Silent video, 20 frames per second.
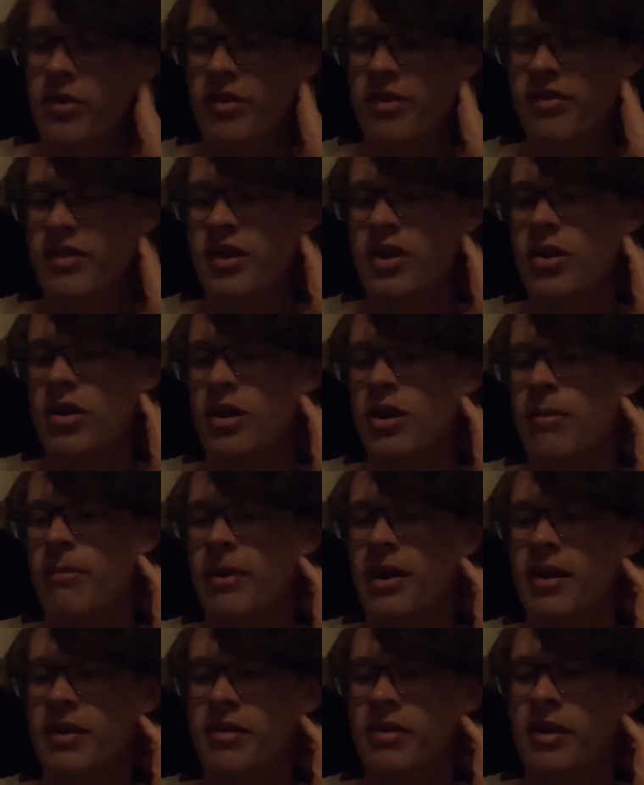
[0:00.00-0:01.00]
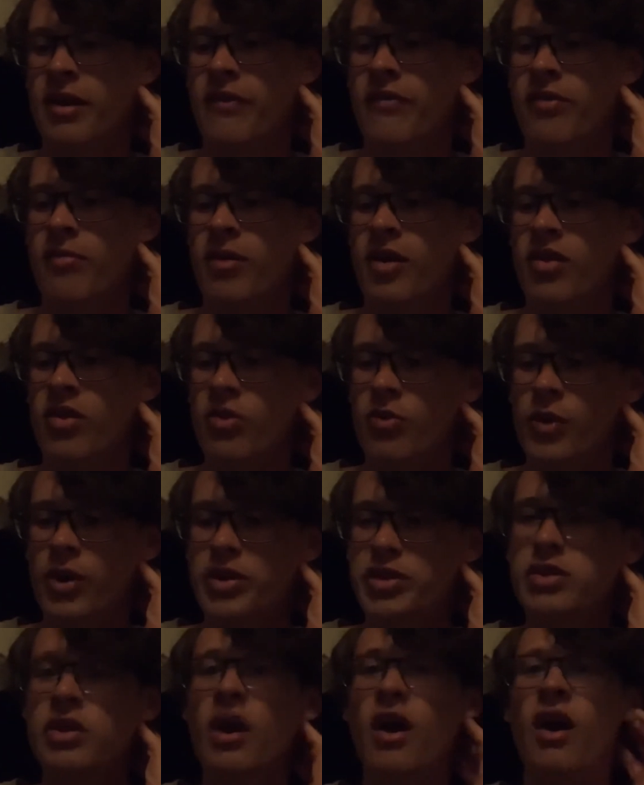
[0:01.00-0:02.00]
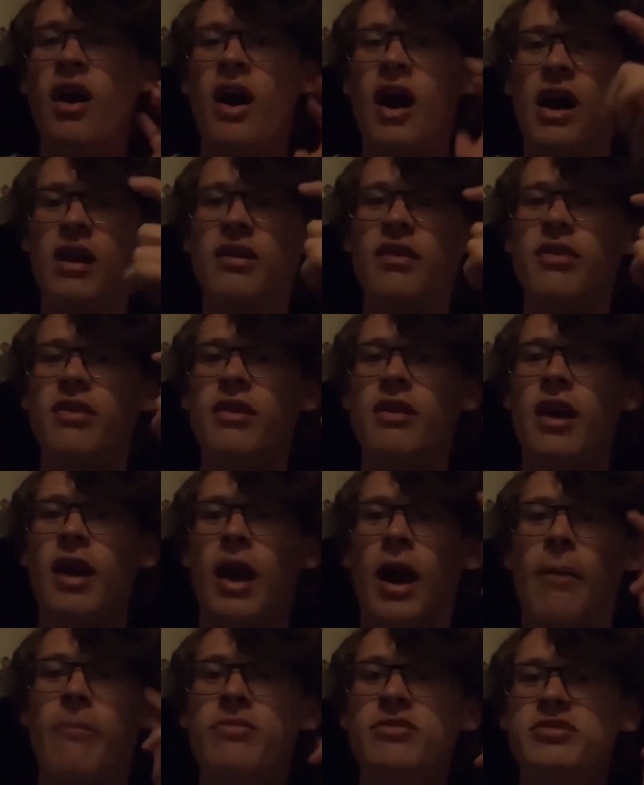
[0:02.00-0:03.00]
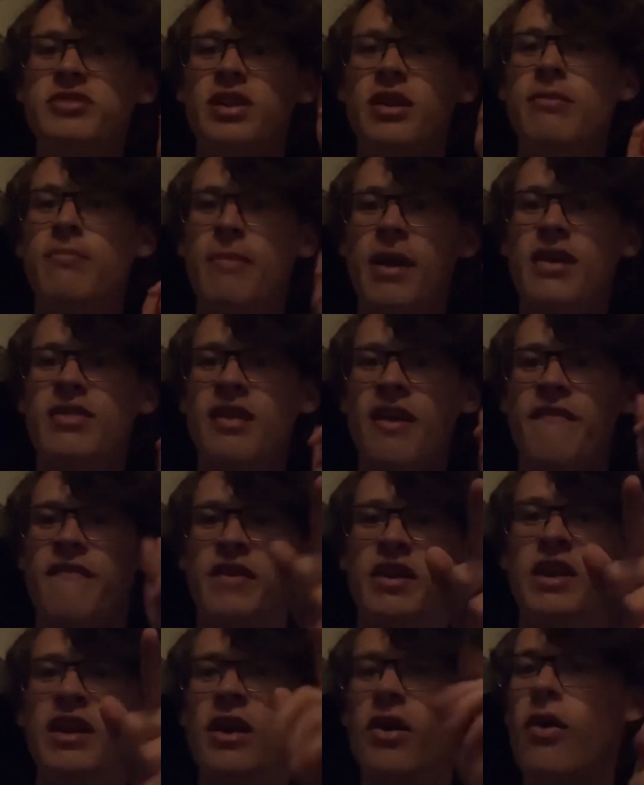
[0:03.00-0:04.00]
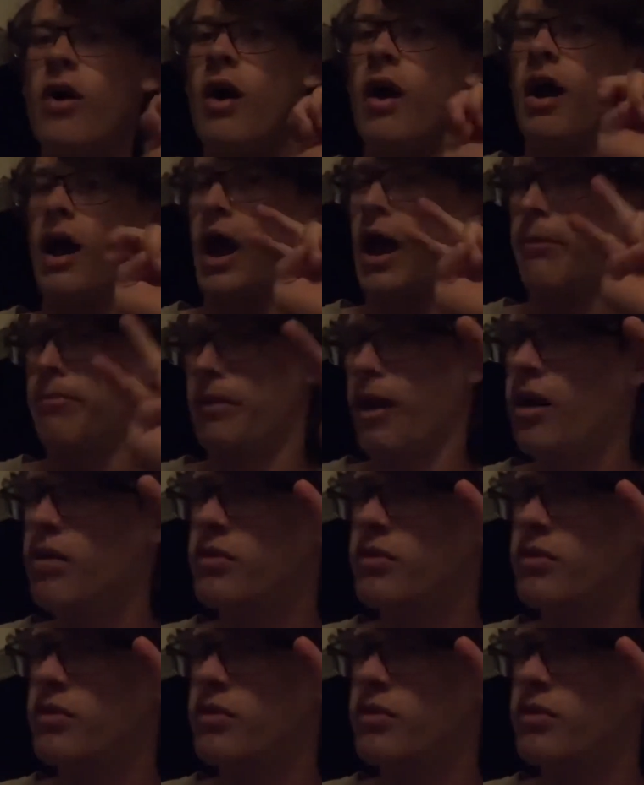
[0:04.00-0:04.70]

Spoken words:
SD card unboxing for my Switch. Honestly, I almost didn't make that video. I'm not